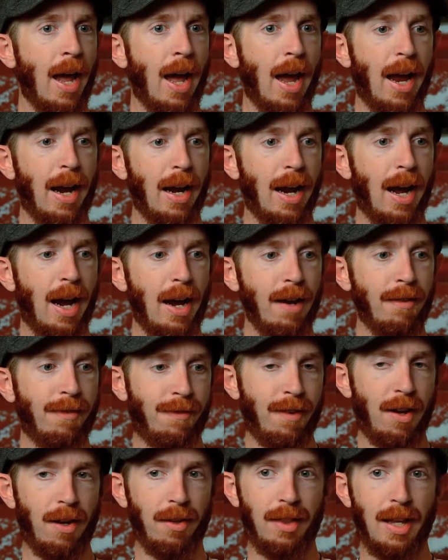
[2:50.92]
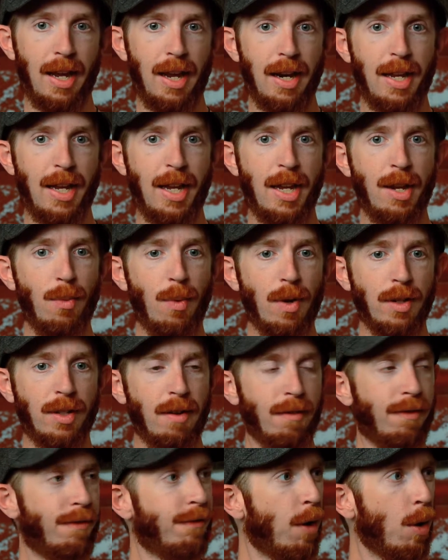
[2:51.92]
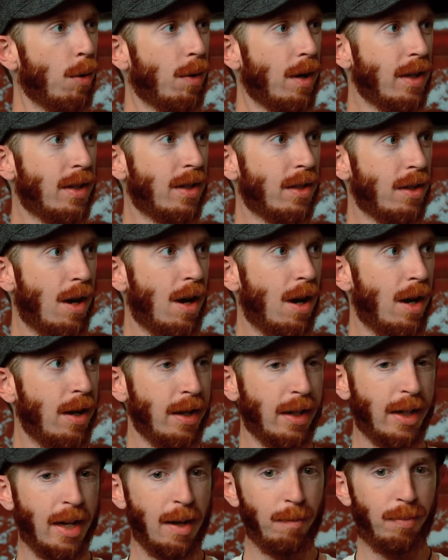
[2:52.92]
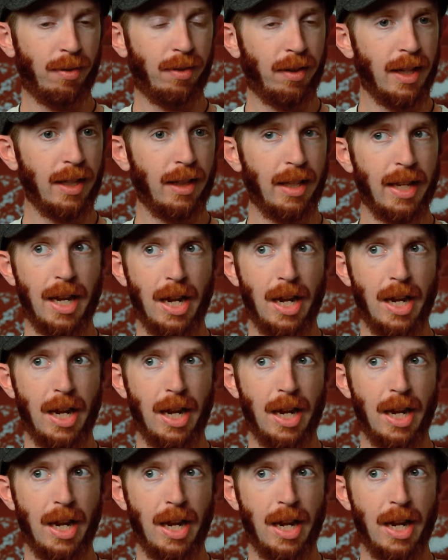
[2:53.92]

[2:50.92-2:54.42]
And I felt that he wasn't focused on completely